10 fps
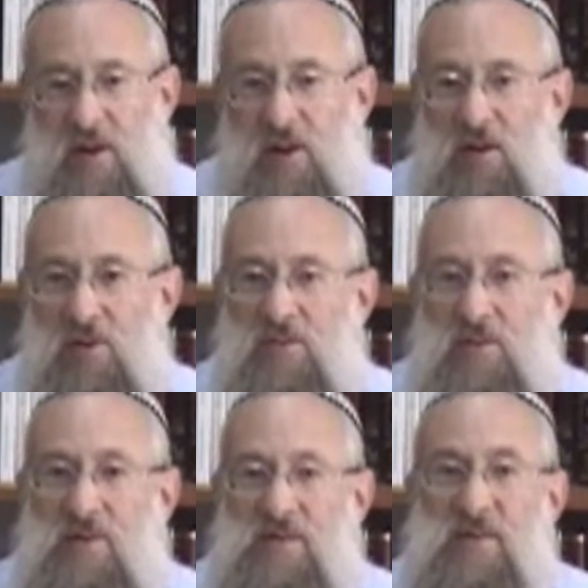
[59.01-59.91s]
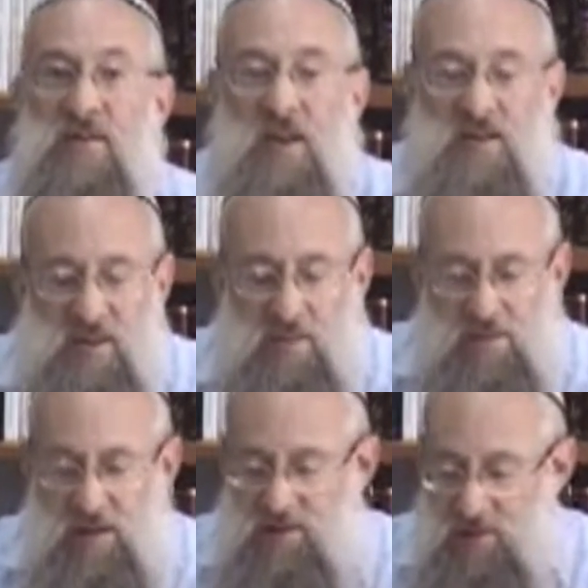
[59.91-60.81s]
all of what is
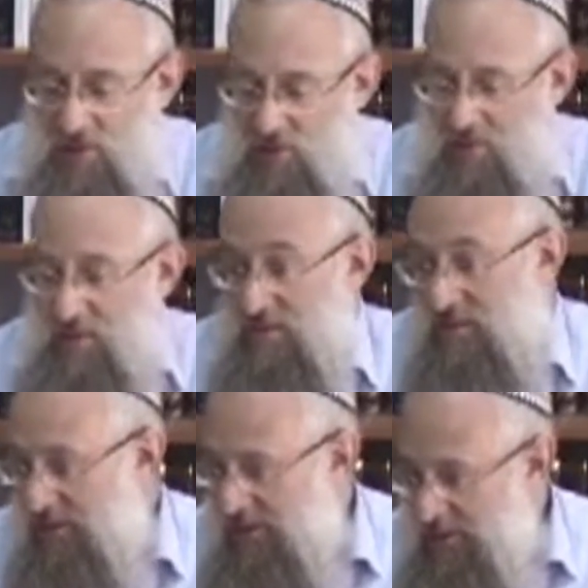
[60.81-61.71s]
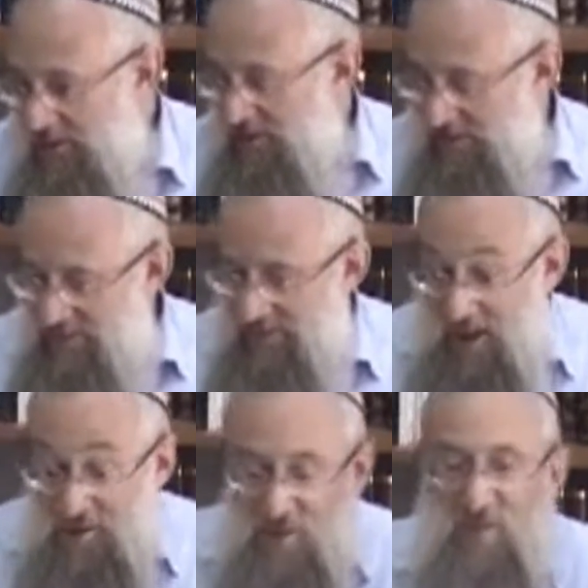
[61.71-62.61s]
accepted as norm,
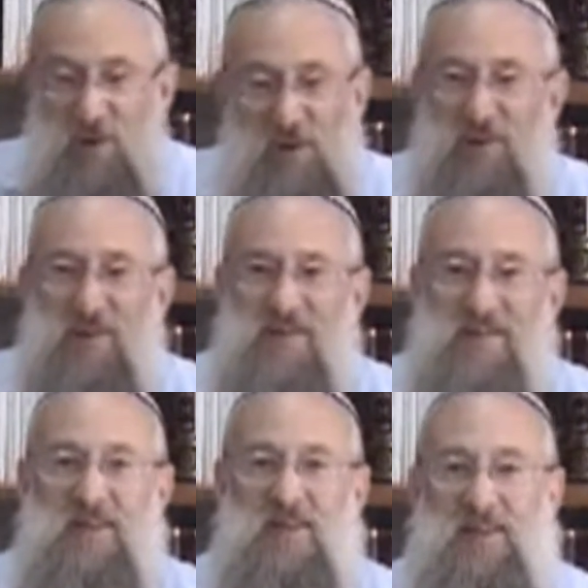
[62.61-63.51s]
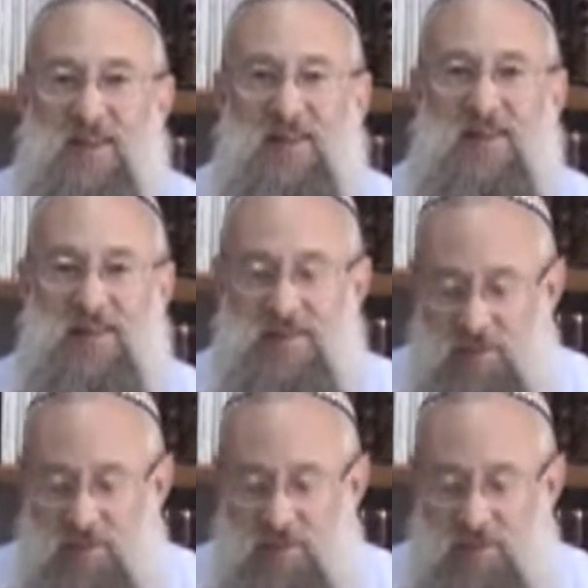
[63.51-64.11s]
as the world. He's the